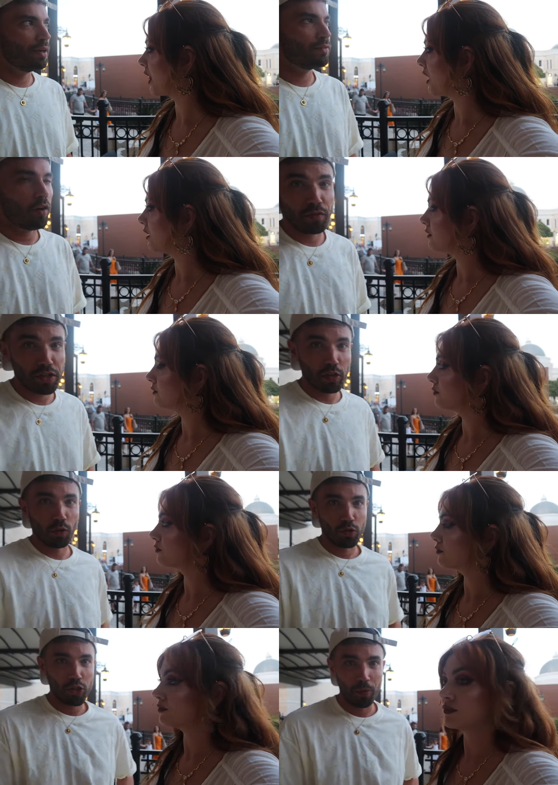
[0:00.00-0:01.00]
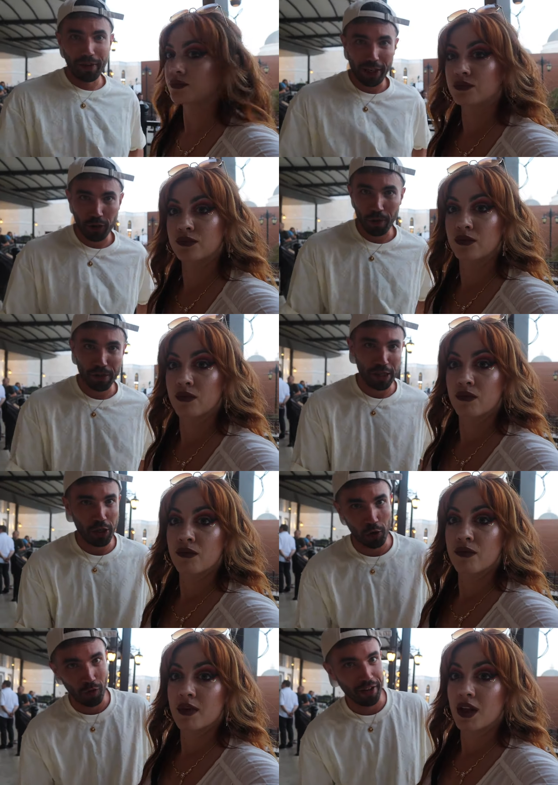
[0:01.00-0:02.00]
Speaker 1: We've obviously done so many trips this
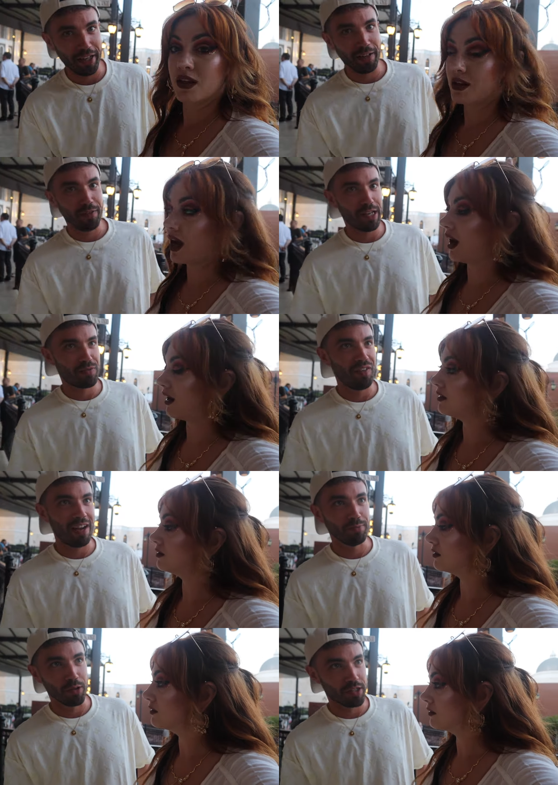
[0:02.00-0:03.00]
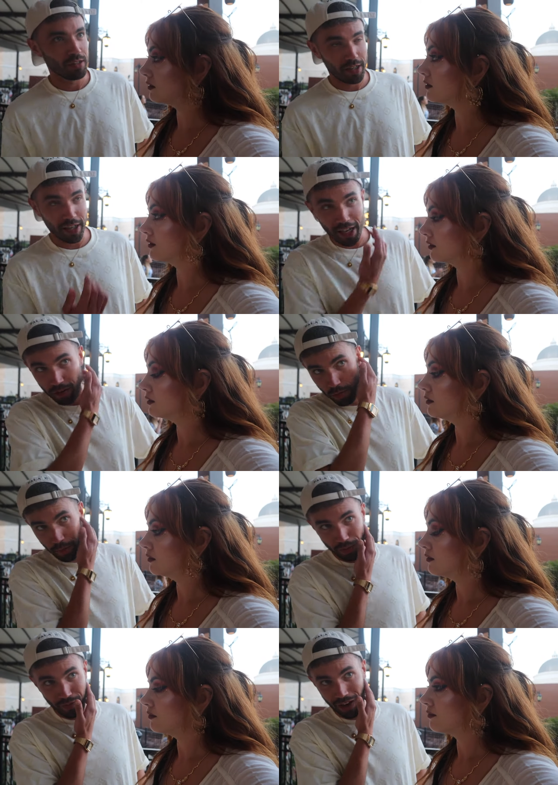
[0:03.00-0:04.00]
year already. Yeah. It's five months into the year, we've
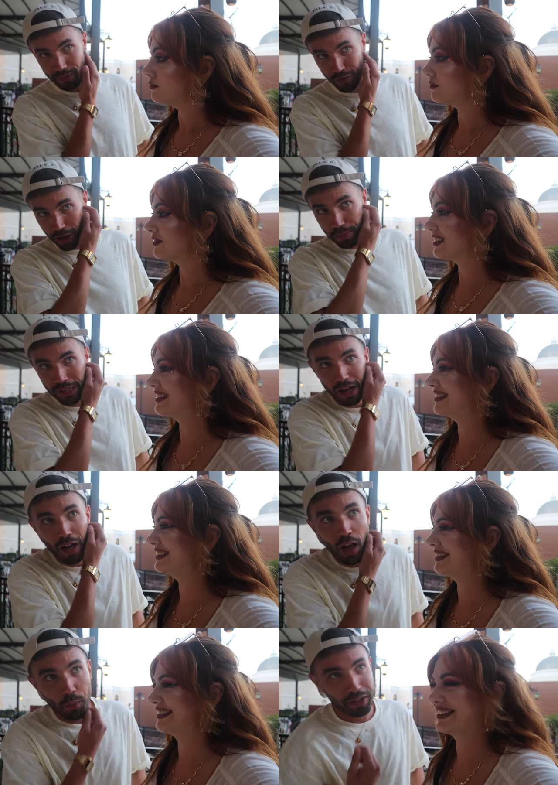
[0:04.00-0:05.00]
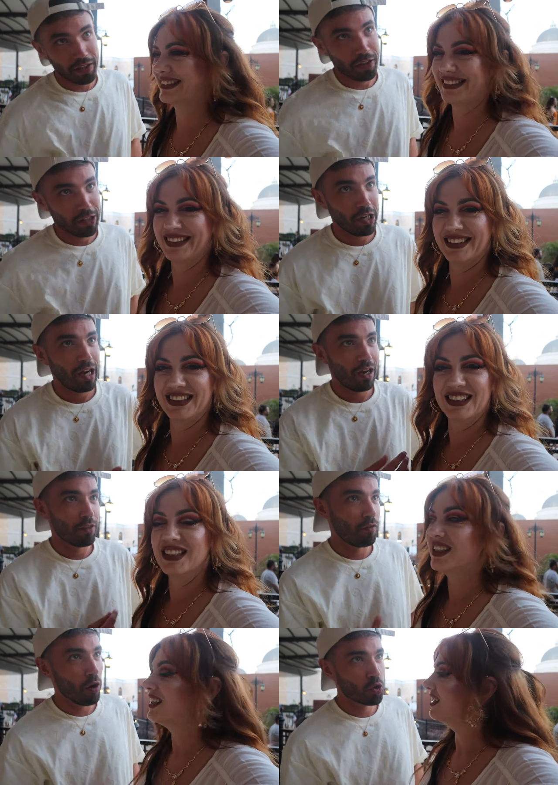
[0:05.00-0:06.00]
been on five trips. We did the uh,
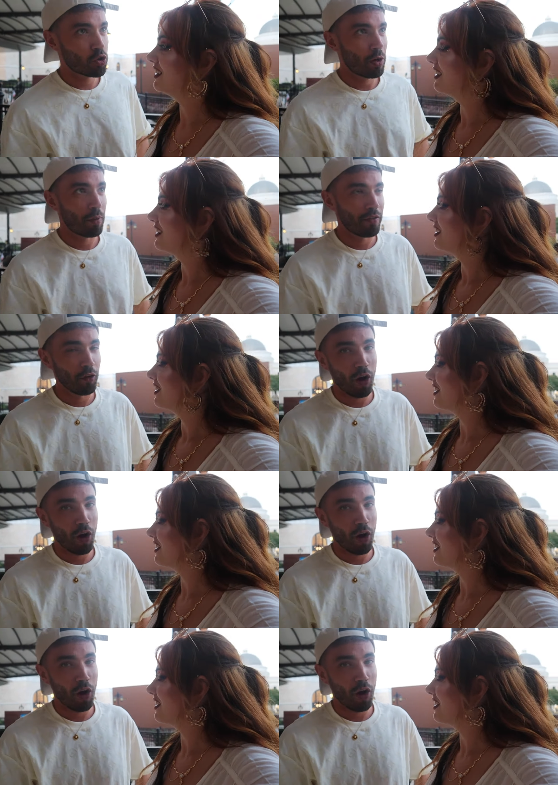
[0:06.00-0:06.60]
the road trip. We've